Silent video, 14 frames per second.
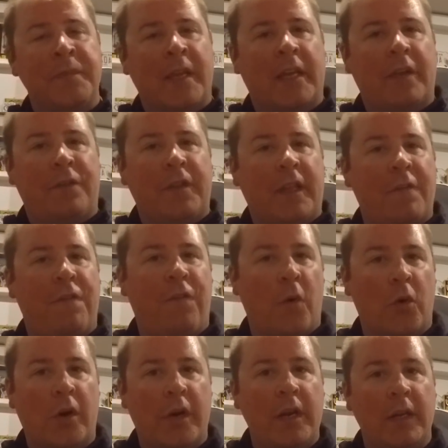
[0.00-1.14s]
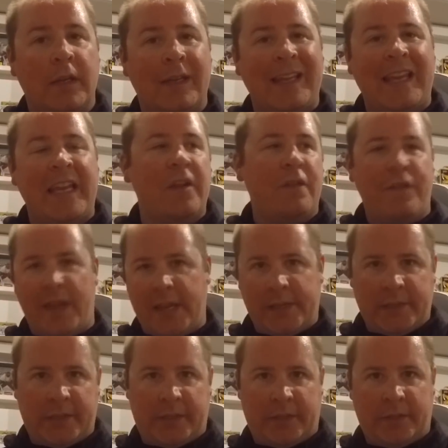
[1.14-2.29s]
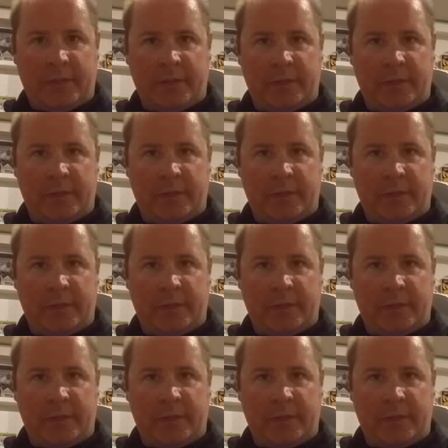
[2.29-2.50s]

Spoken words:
And I feel like Ford innovates.